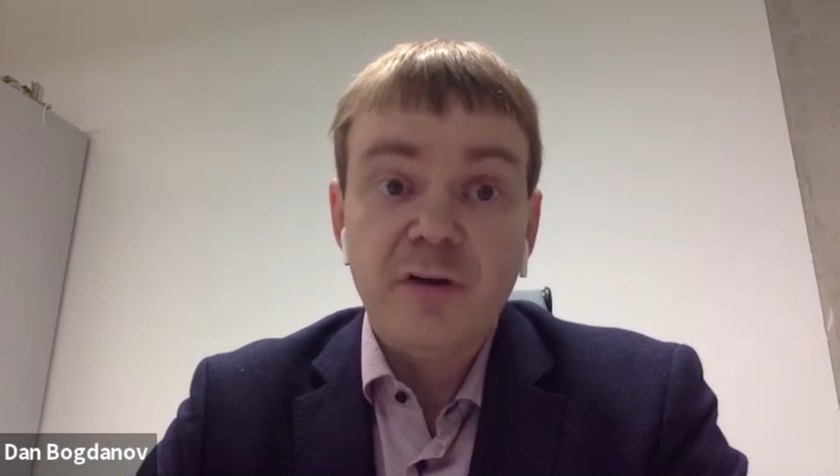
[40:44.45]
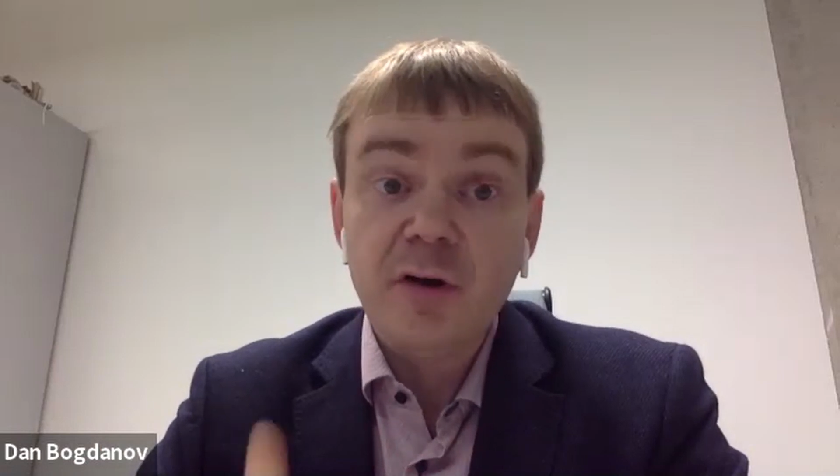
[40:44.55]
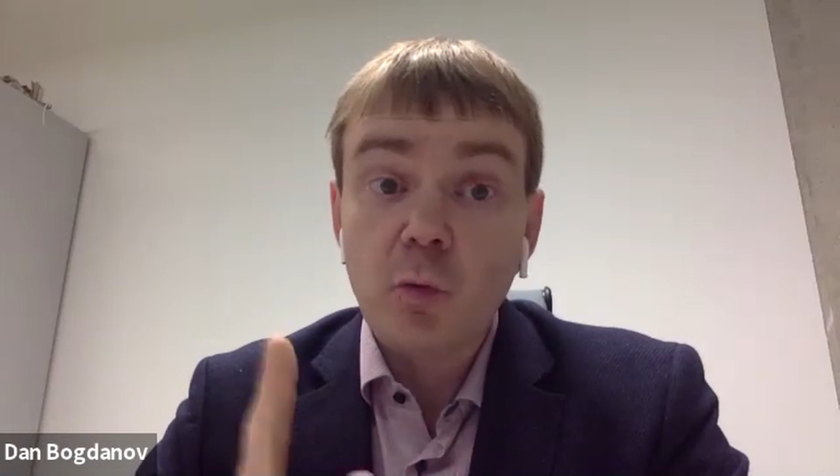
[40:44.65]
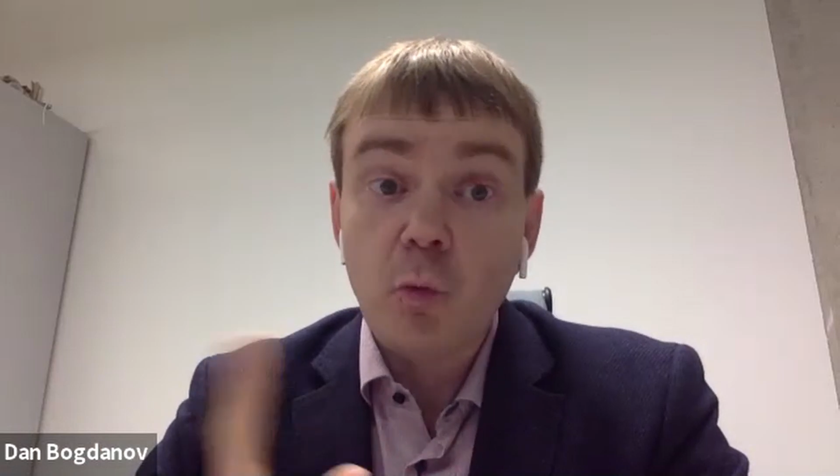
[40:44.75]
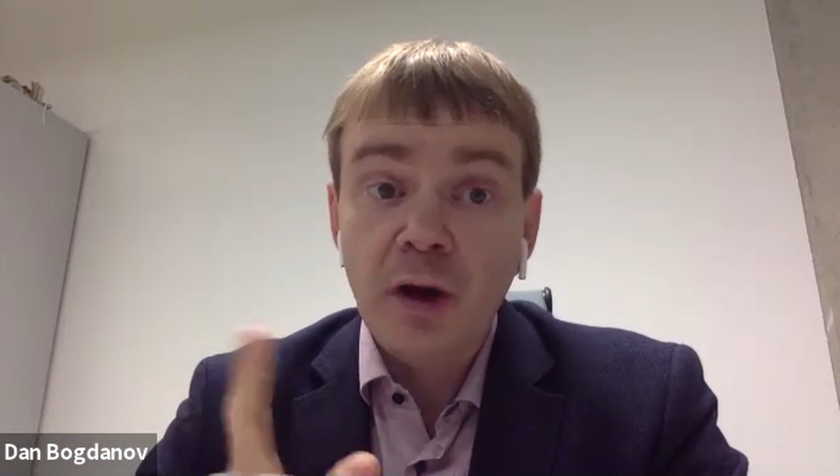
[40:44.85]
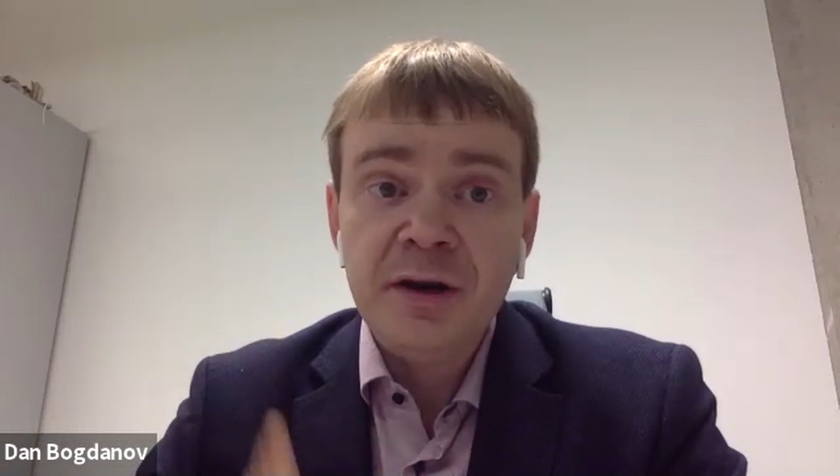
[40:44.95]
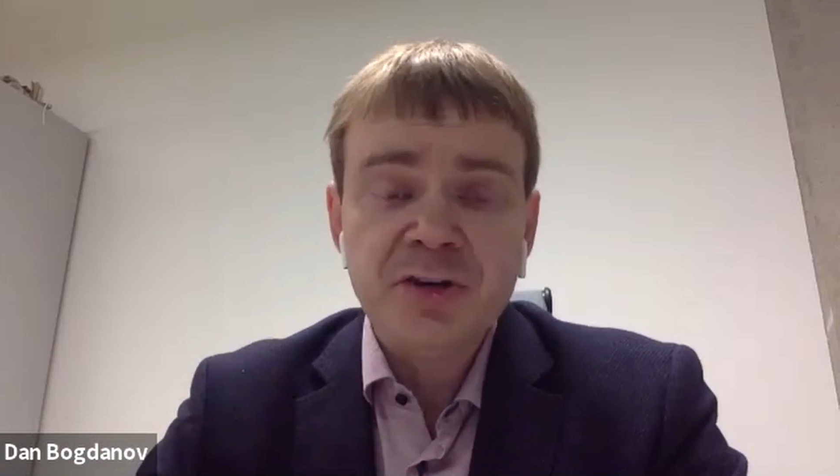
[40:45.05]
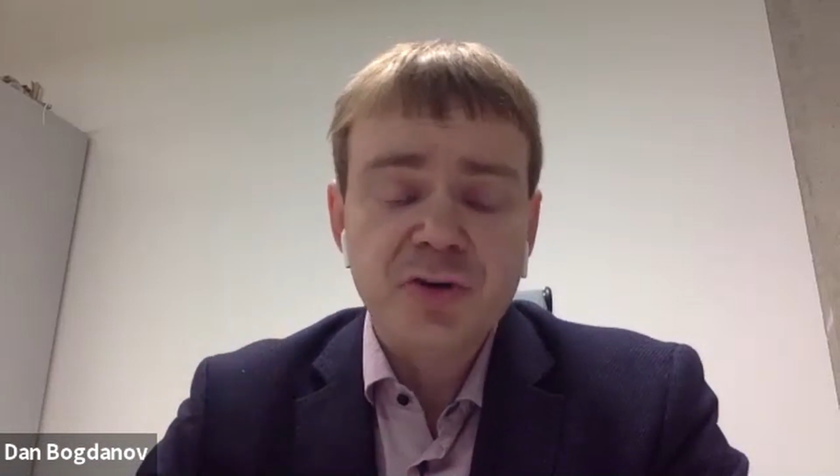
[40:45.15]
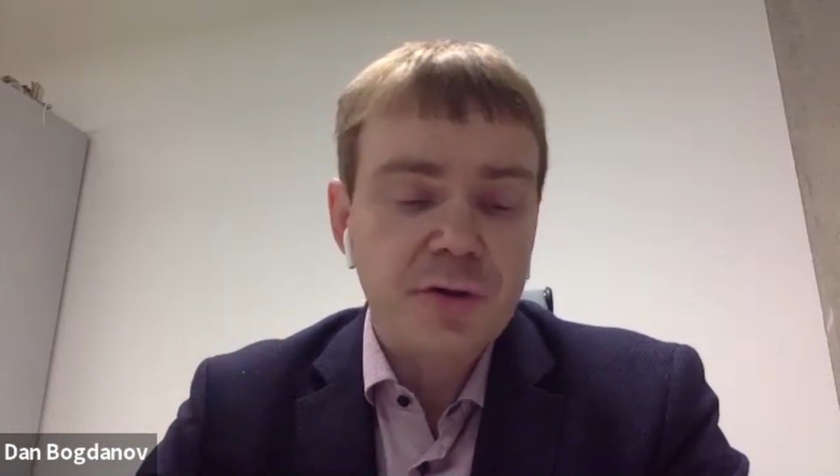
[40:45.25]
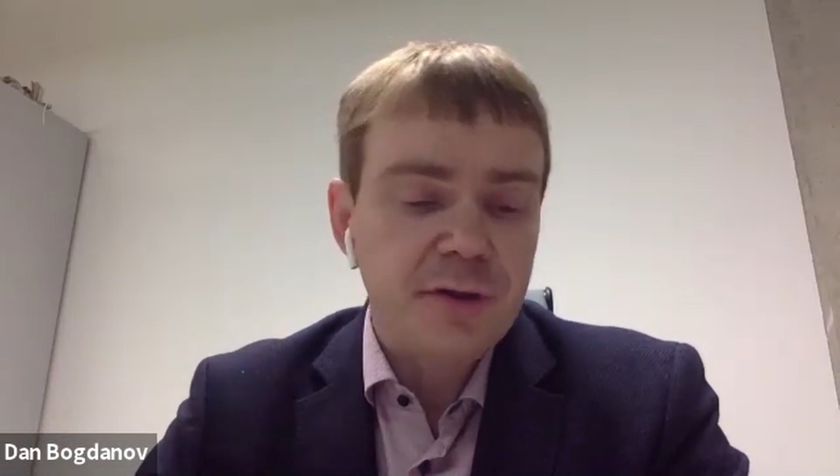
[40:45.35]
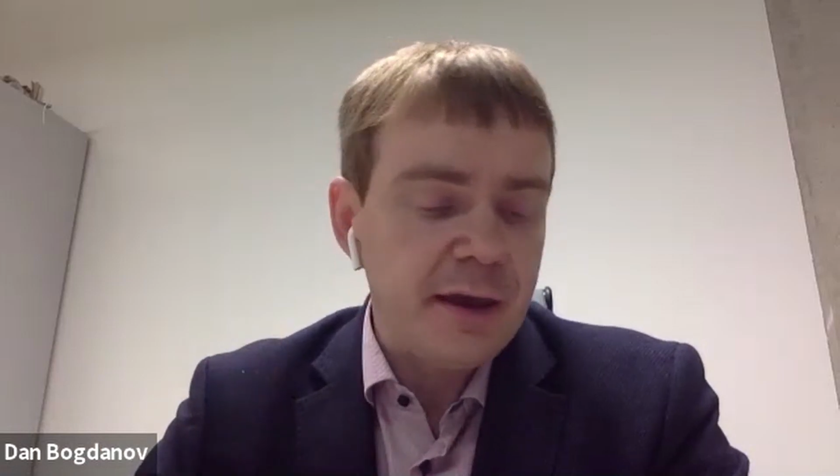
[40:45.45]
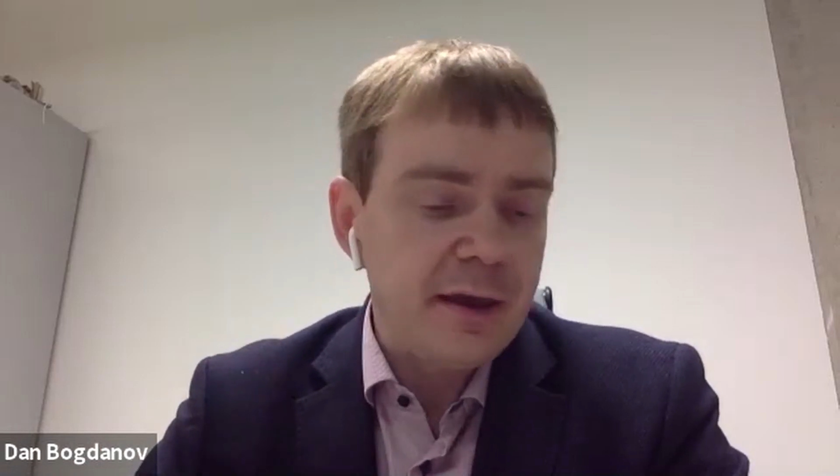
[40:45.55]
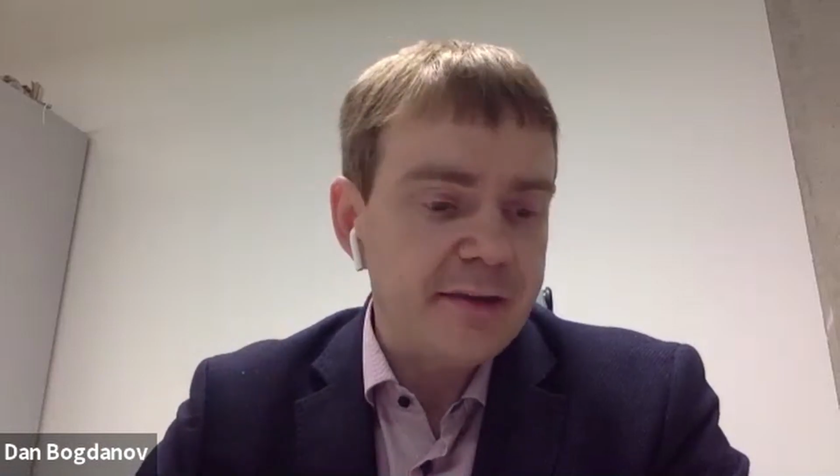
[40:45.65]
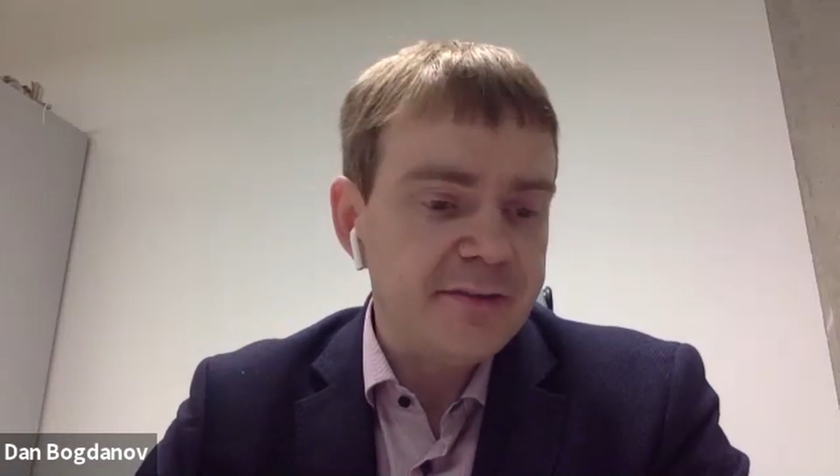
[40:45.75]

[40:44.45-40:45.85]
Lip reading: There is one interesting